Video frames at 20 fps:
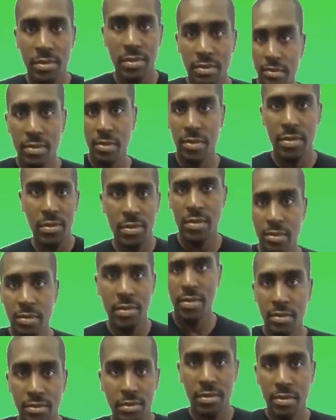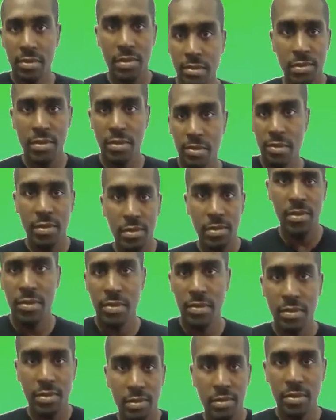But we are also told
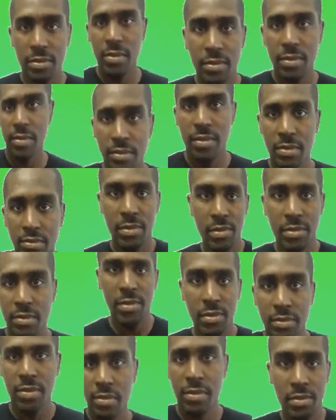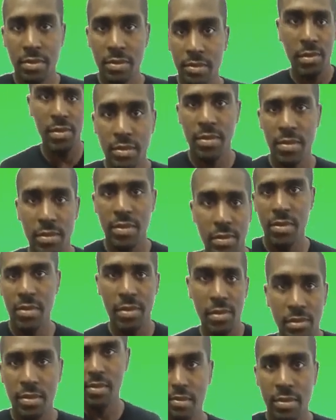that the fear of
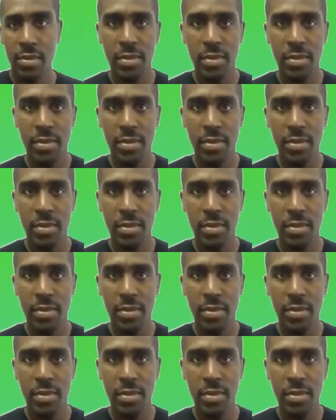God